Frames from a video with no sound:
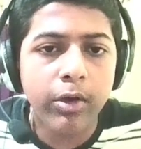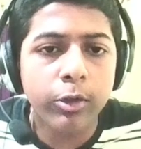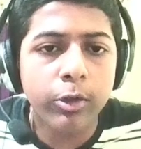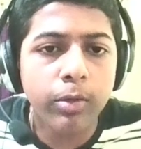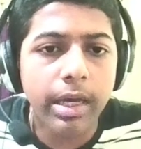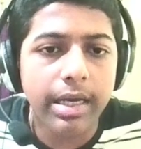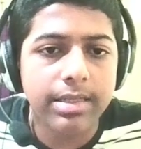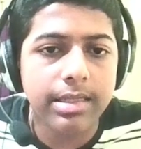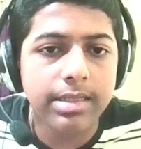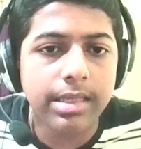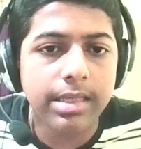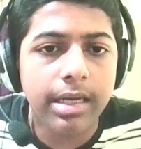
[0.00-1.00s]
We are going
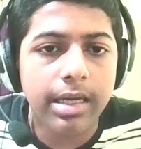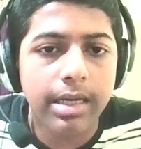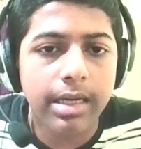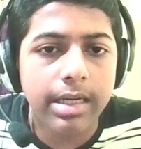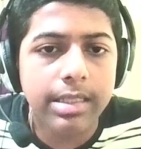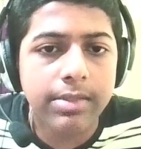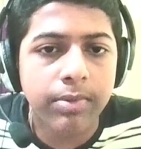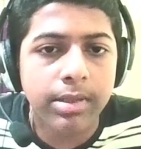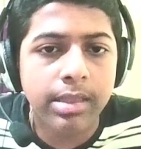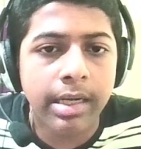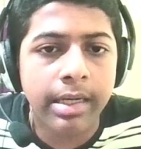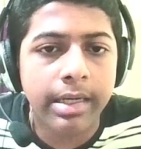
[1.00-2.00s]
to access the
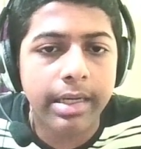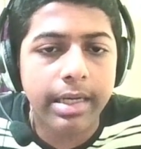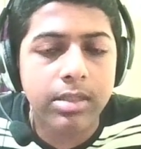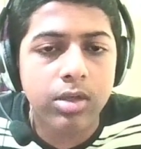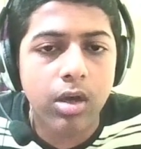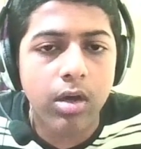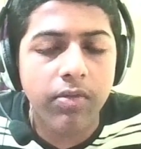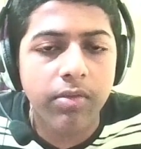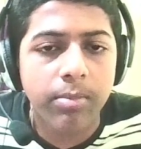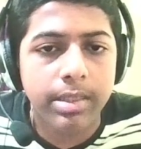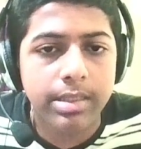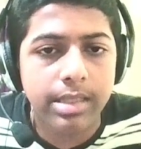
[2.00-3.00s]
colors with the
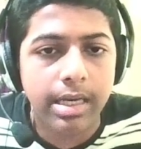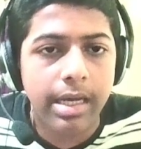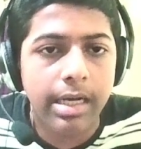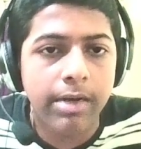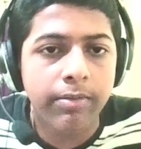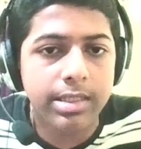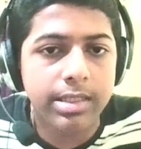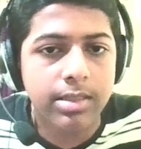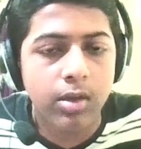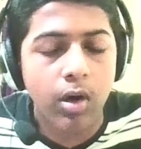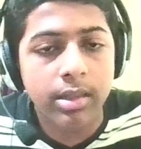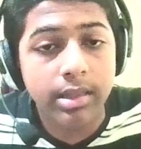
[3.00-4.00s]
index of, means the
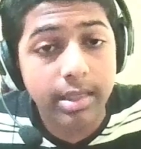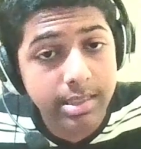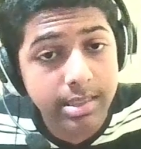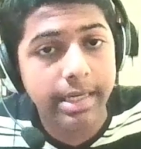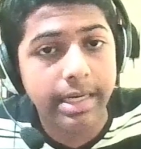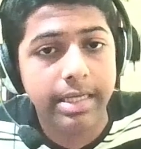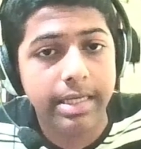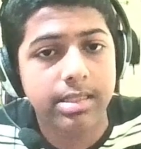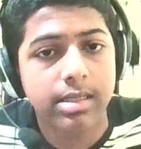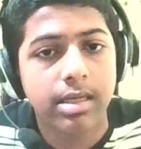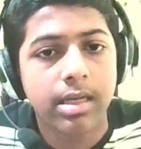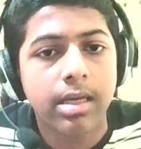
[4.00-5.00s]
color which is on this
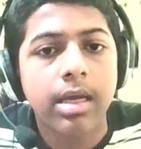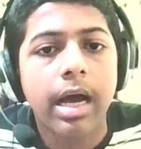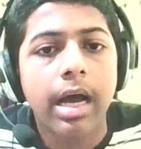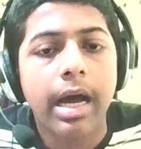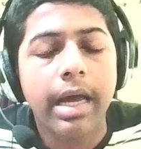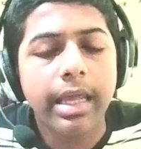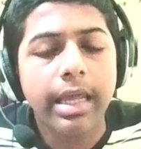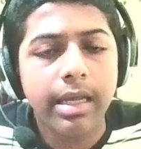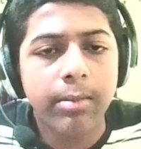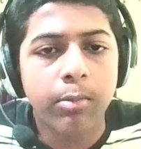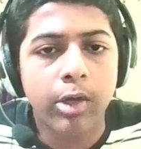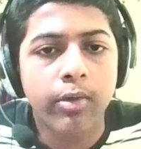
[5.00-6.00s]
index.
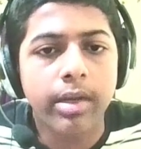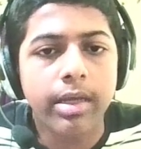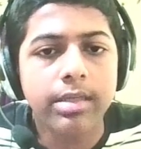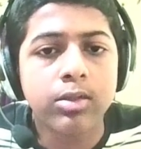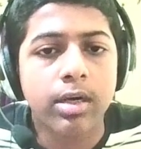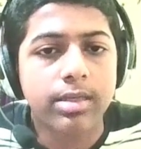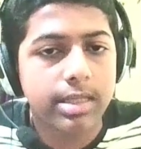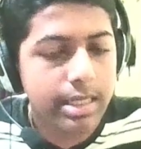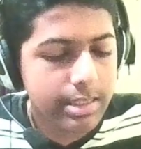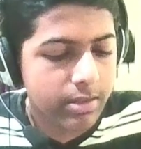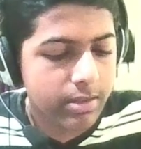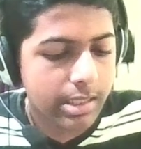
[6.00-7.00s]
I
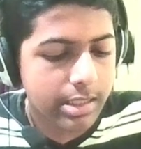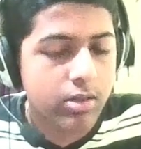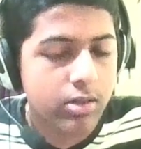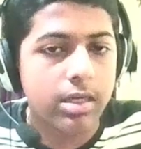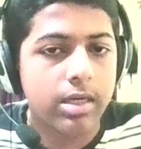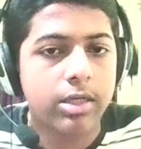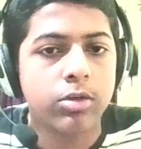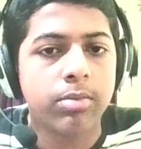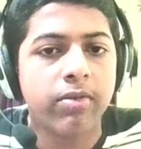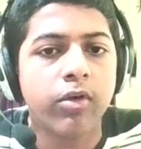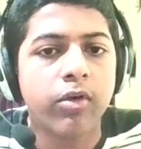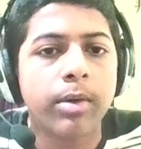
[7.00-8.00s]
modulus not 6,
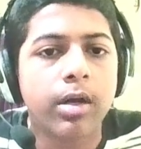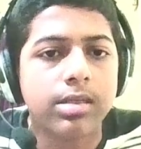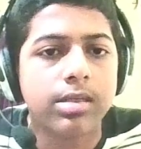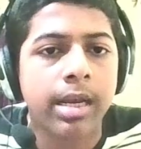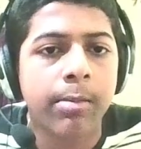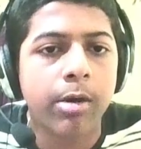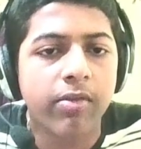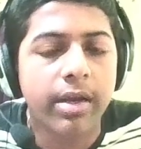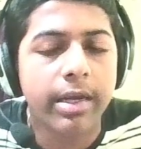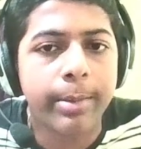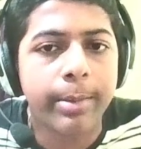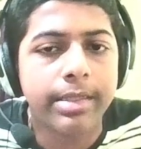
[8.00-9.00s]
it should be 4 because
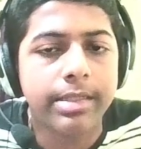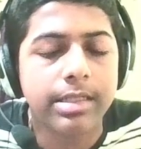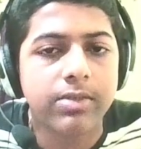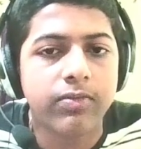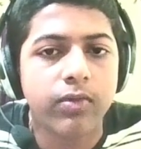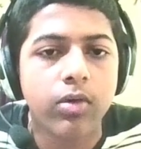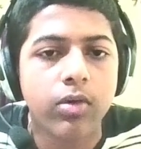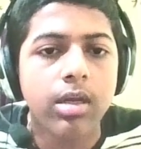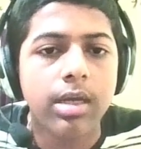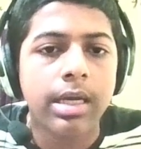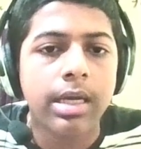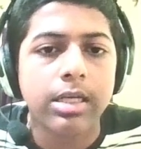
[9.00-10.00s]
the number of elements
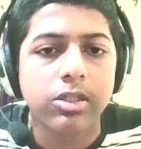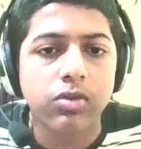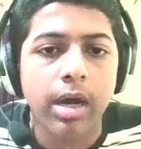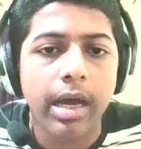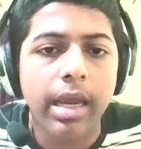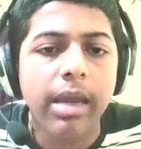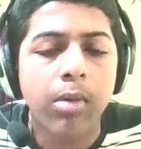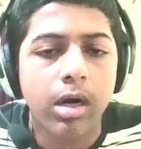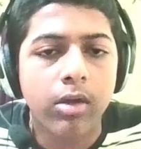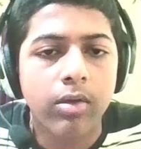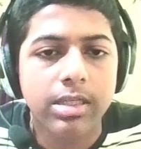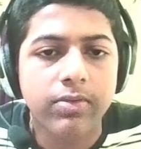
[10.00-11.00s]
is 4. So
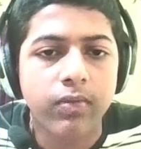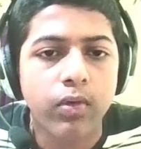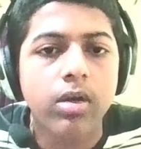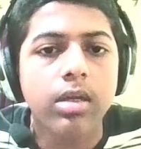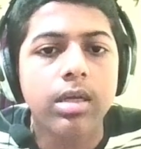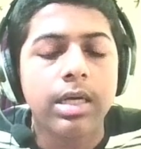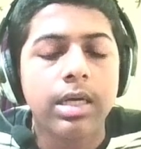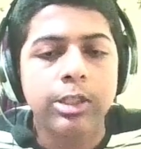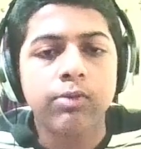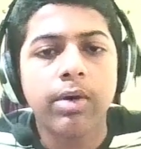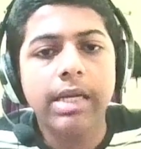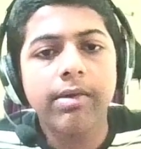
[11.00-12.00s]
I modulus 4.
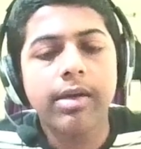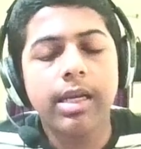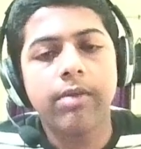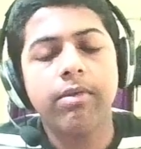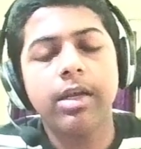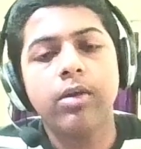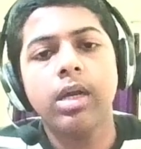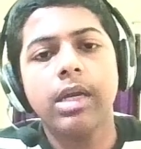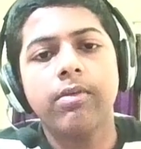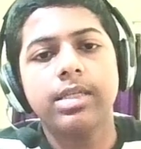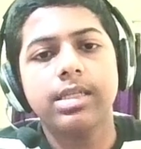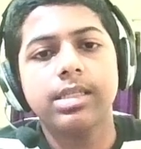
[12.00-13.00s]
So what
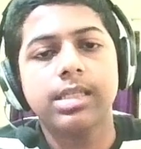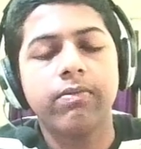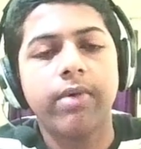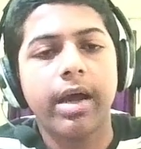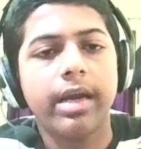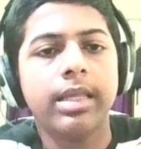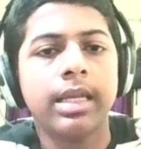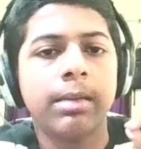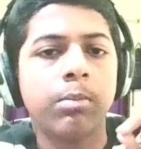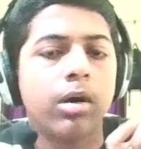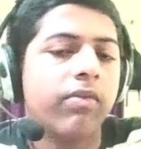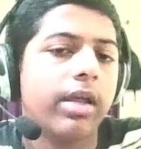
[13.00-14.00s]
it will do, it will just
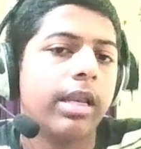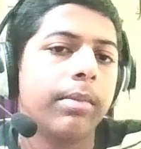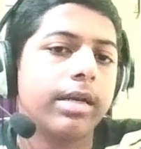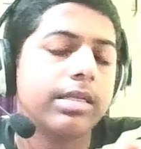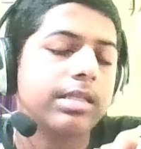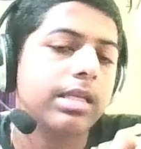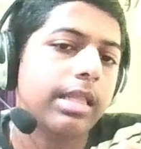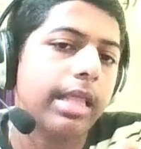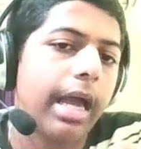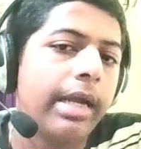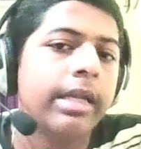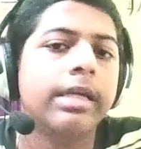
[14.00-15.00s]
divide the number of
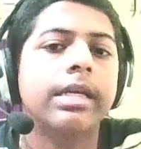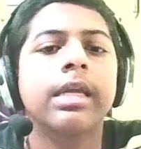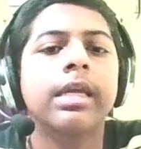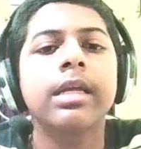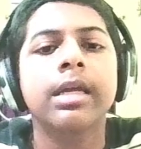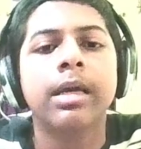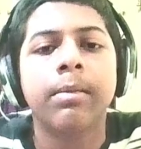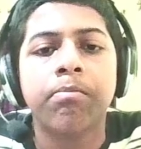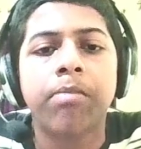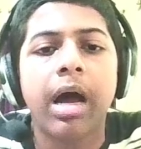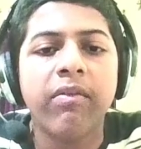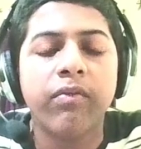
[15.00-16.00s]
elements in that
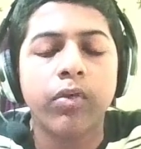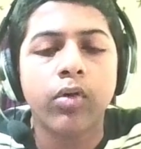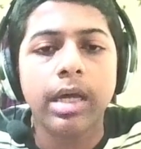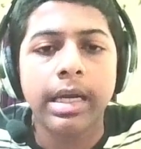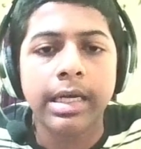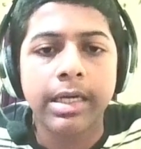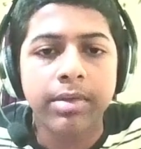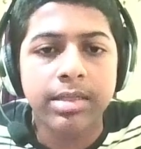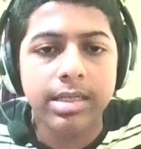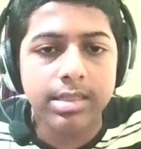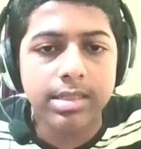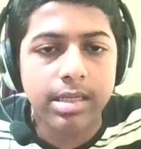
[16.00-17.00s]
array by 4,
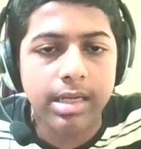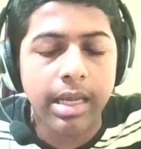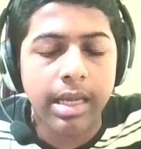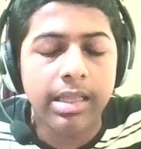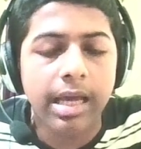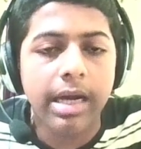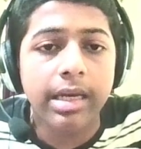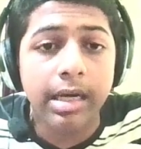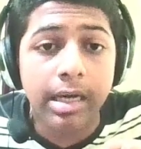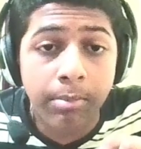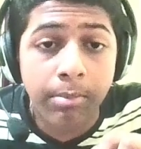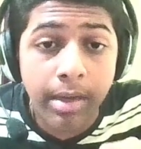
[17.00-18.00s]
and it will just
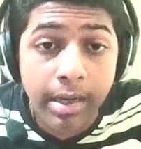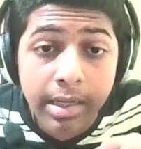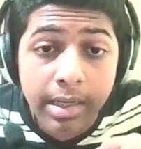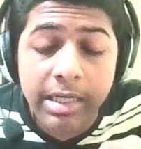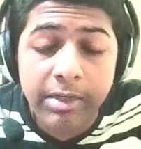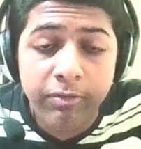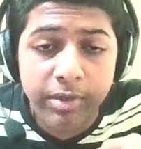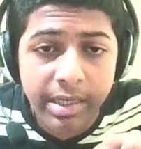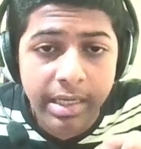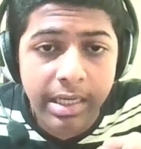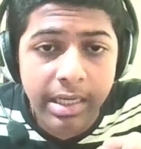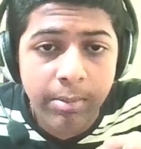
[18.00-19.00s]
take that remainder
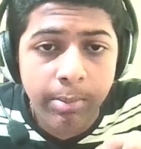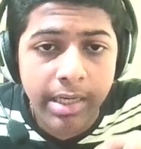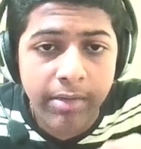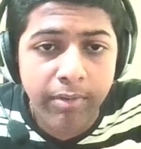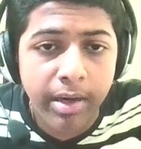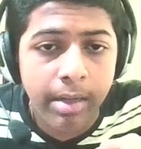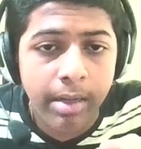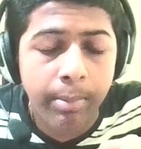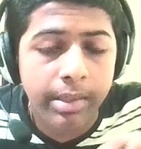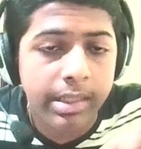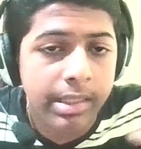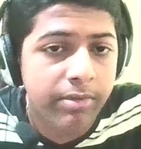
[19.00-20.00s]
that we are gaining by
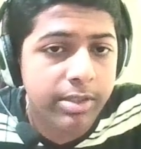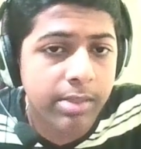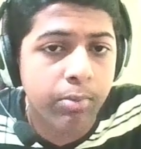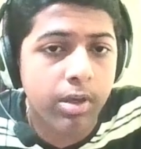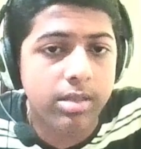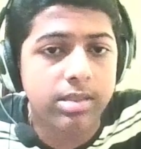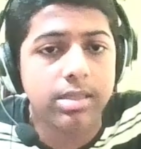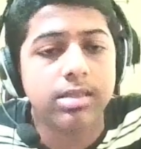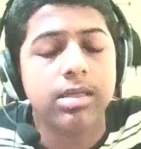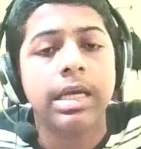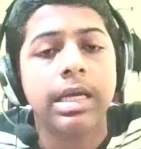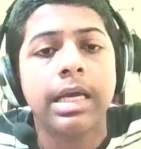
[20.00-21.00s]
the division
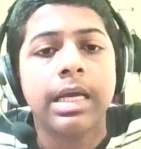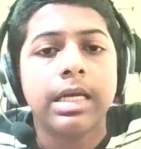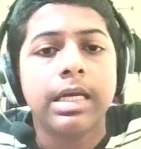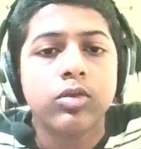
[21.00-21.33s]
process.